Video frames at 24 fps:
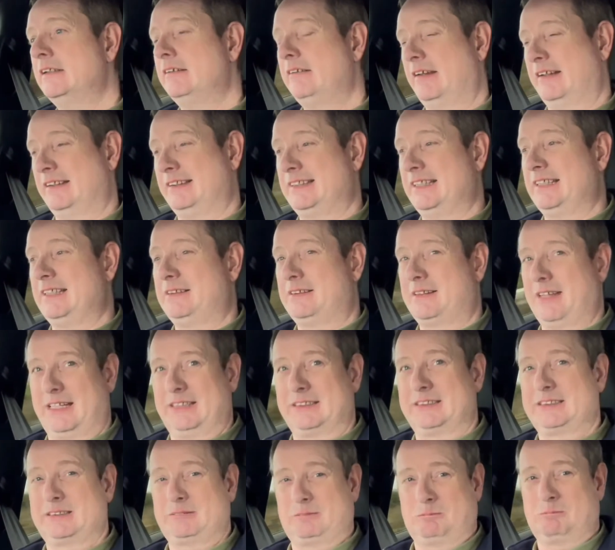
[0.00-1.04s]
Indeed,
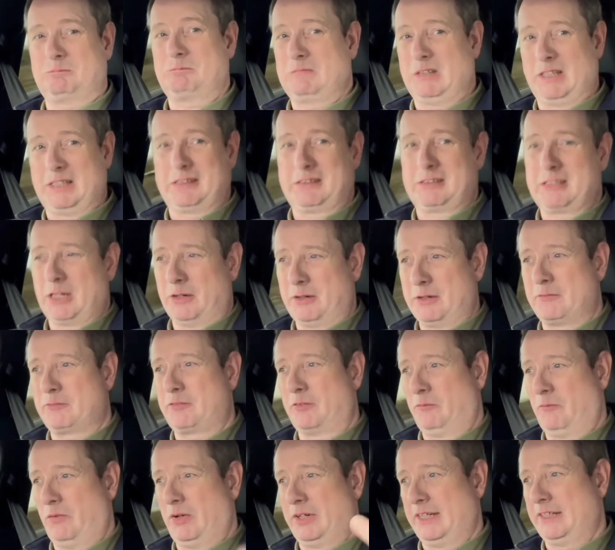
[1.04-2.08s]
that's like going
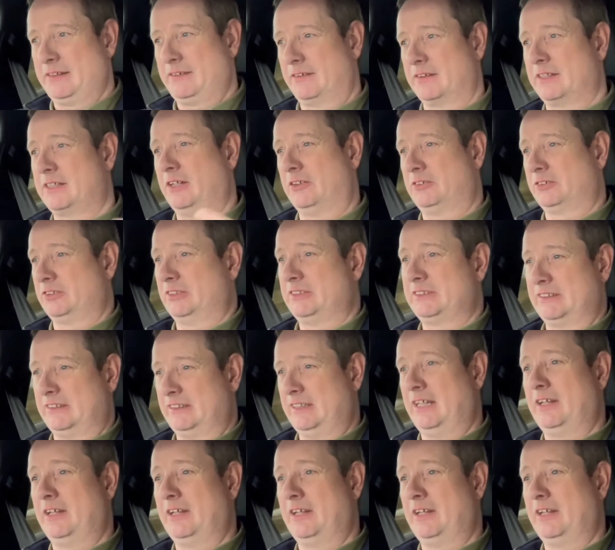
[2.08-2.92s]
from one end of the country to the